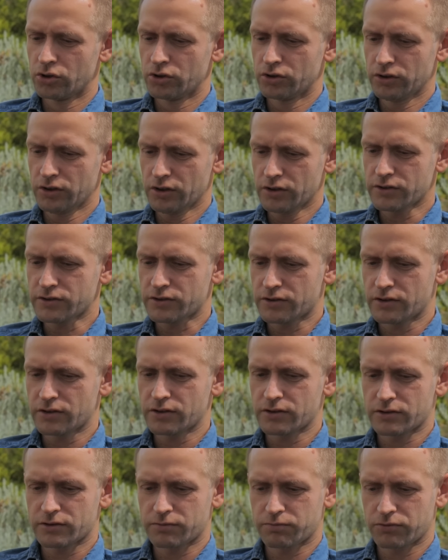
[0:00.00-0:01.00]
Yes,
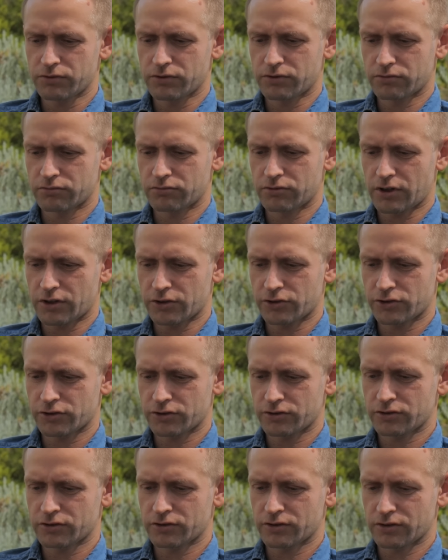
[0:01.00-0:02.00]
they speak
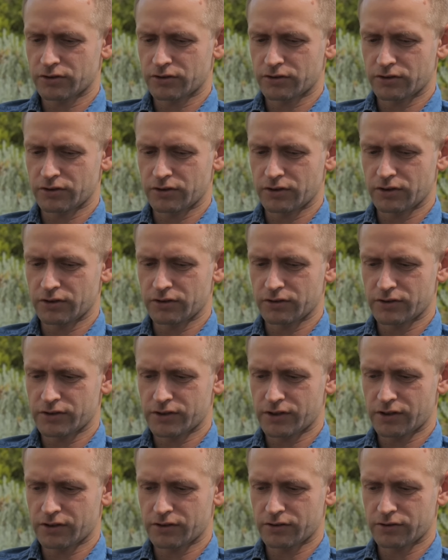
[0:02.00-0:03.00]
Russian and they
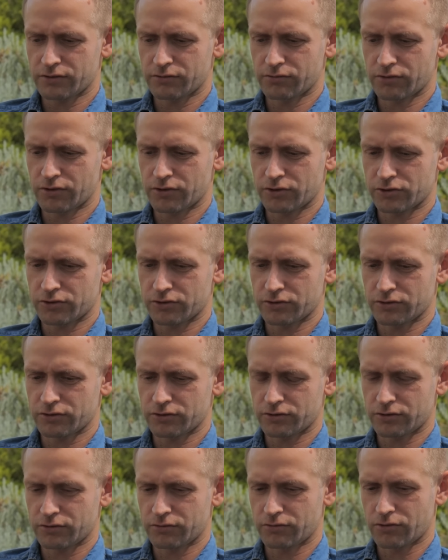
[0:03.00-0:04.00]
understand
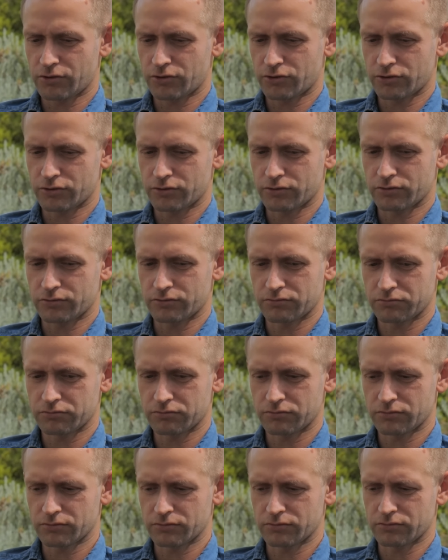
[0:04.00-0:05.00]
situation
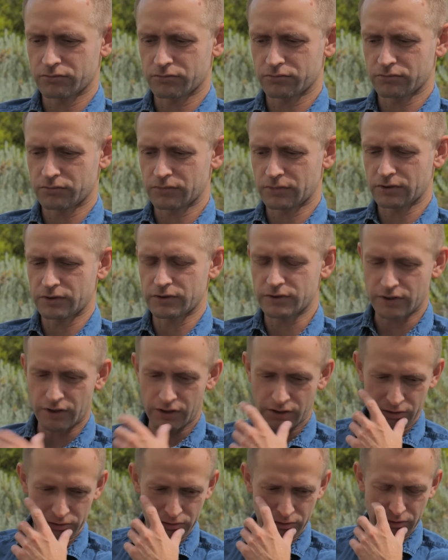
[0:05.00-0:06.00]

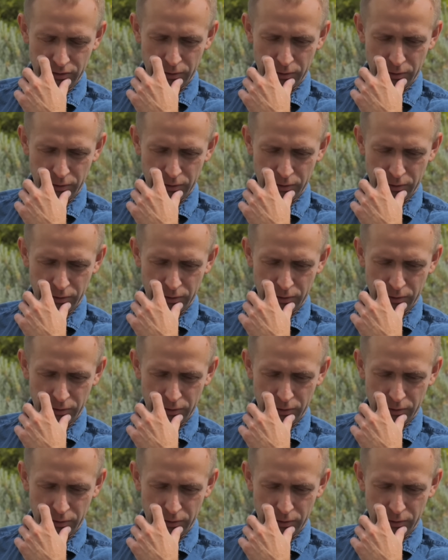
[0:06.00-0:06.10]
inside.